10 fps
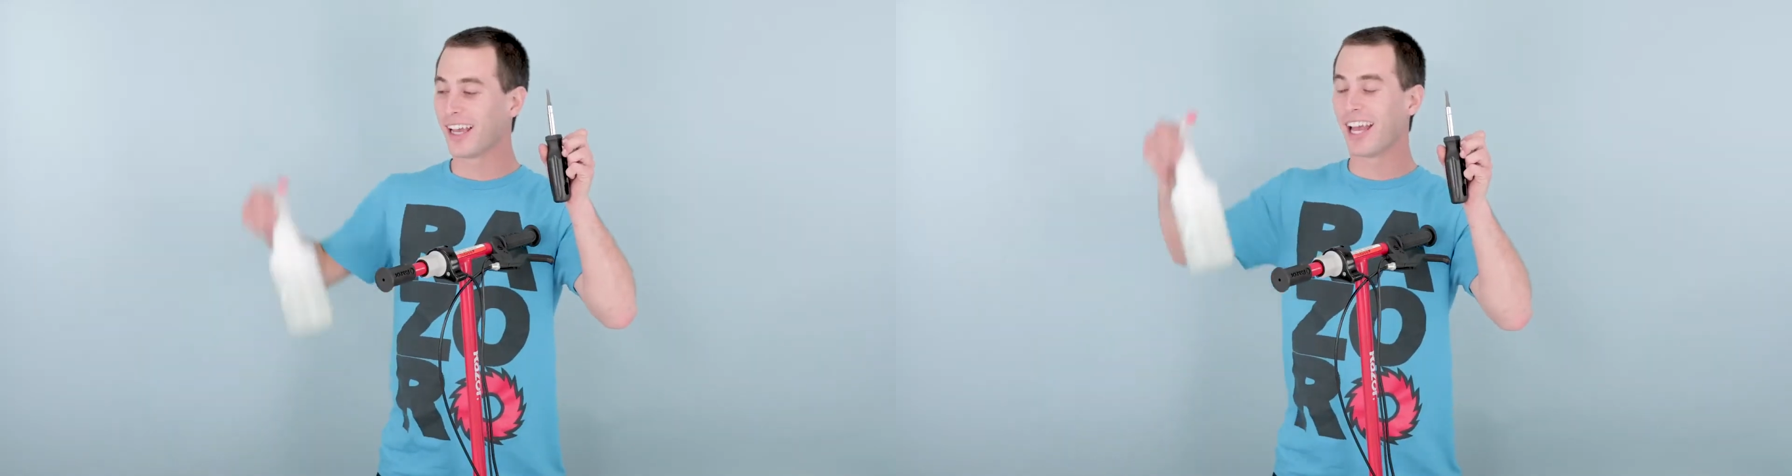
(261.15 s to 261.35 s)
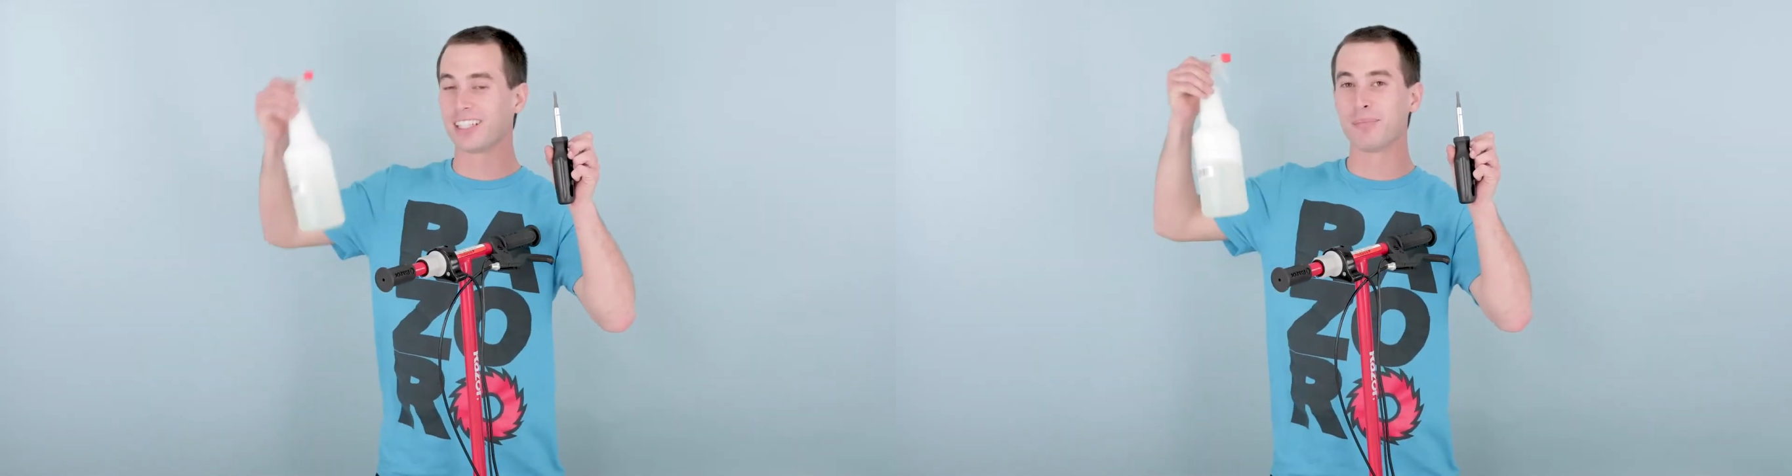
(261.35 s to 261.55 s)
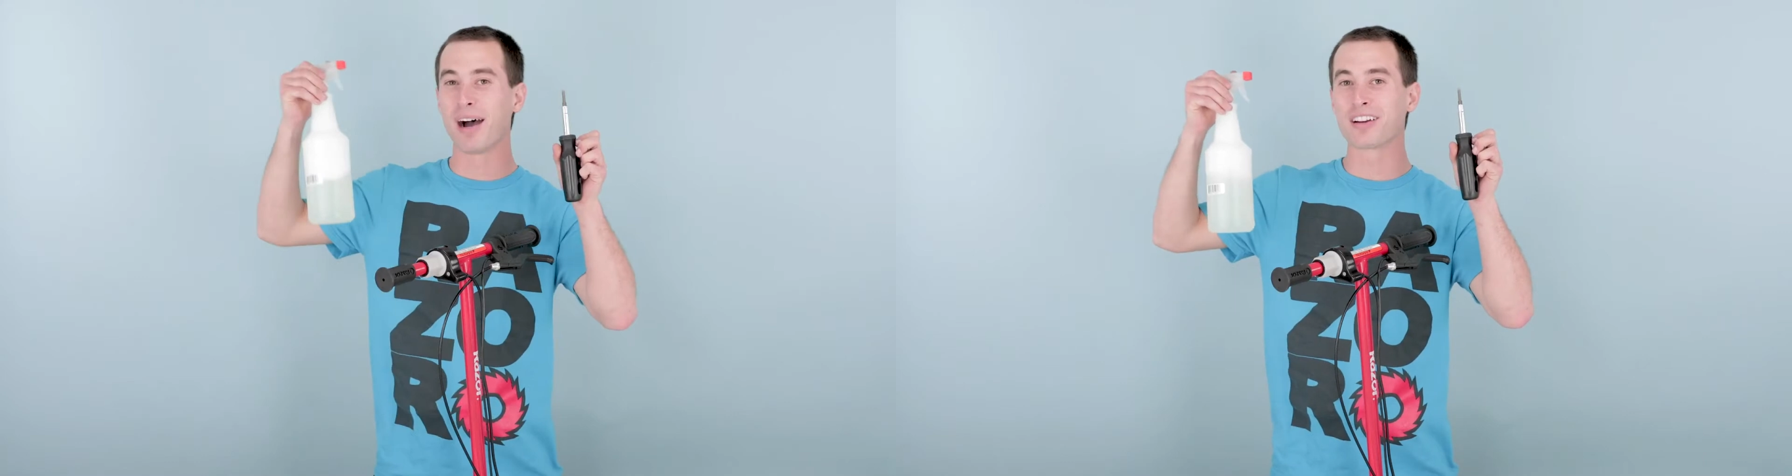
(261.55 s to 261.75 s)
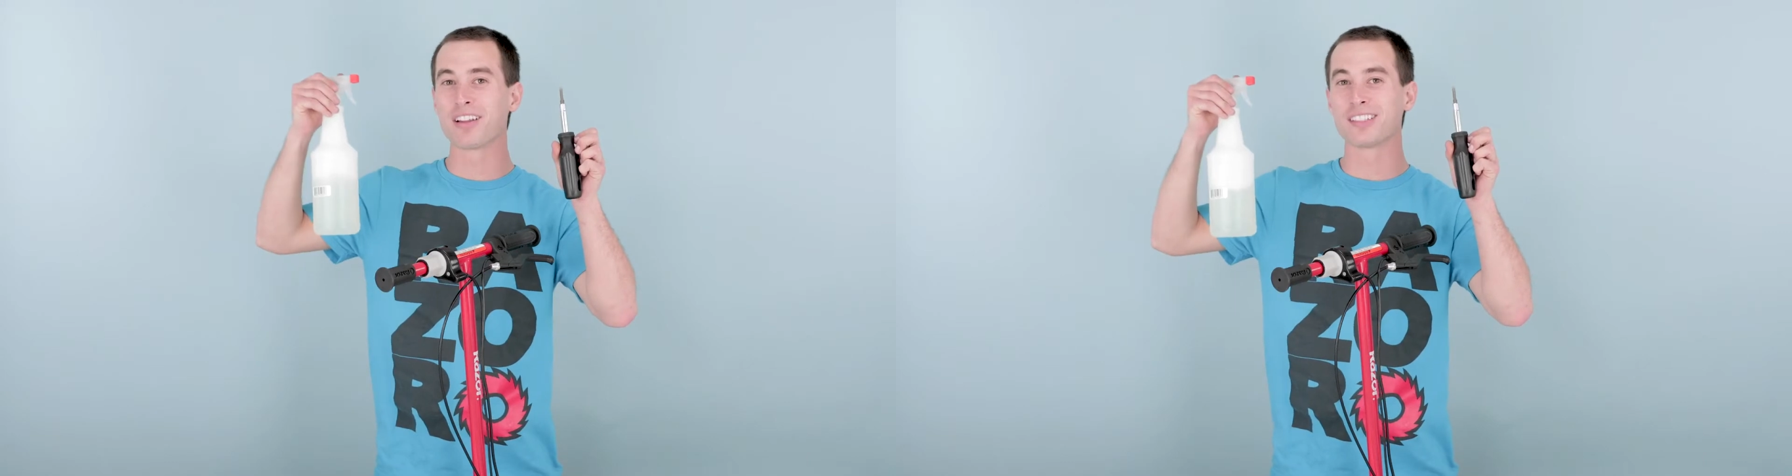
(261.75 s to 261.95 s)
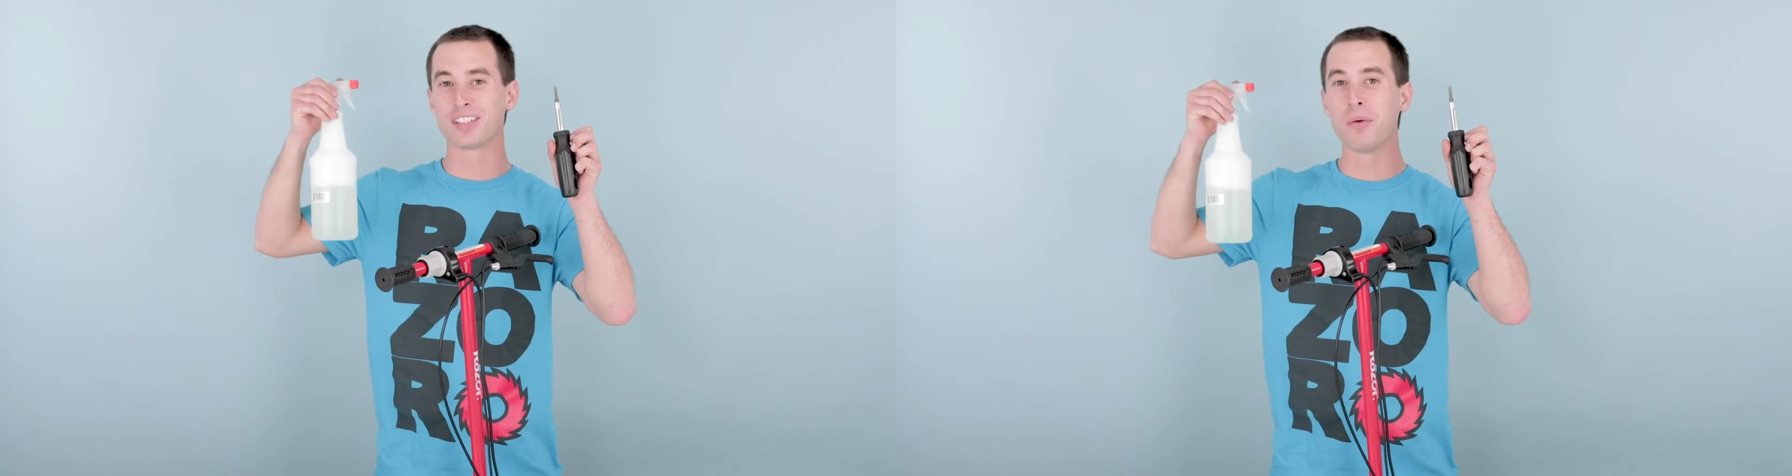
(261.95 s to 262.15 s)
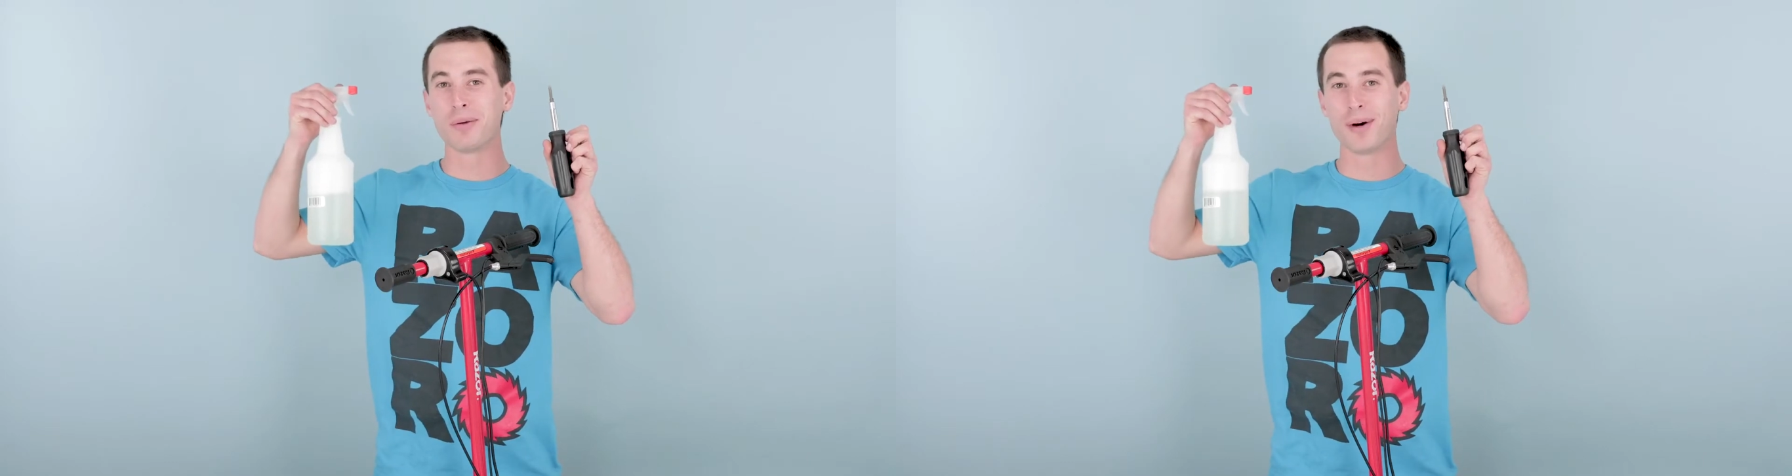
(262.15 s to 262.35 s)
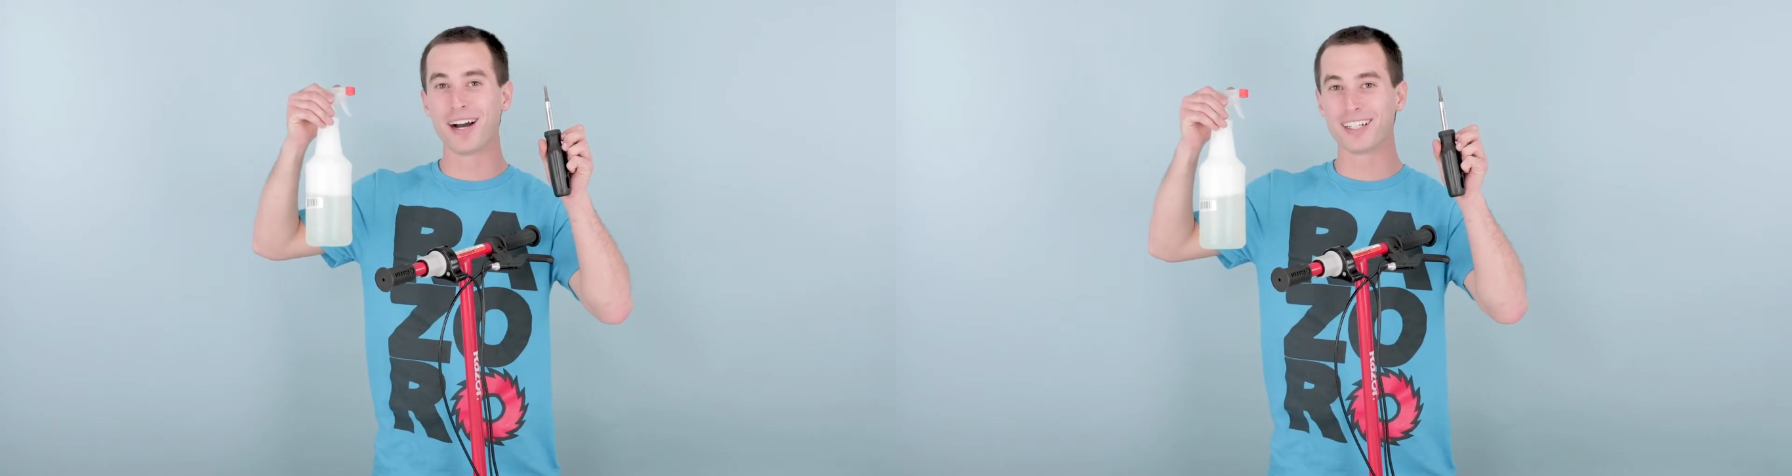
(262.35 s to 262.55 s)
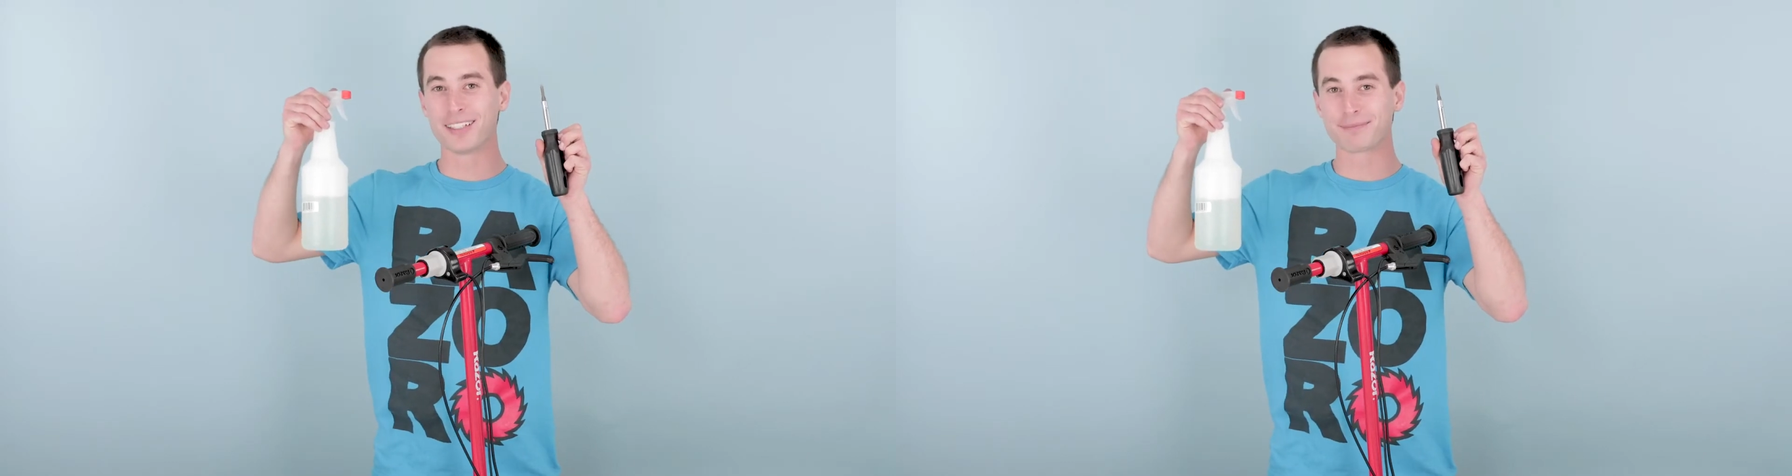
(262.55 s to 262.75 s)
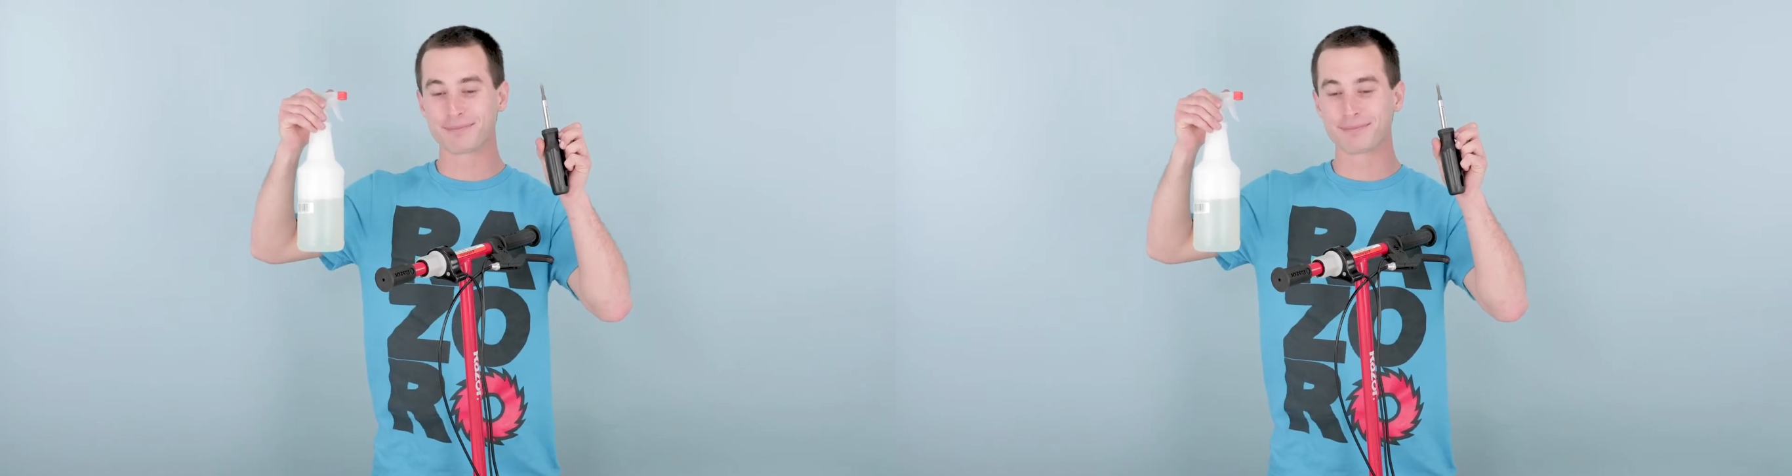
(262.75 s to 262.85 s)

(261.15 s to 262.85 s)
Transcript: and your bottle of soapy water.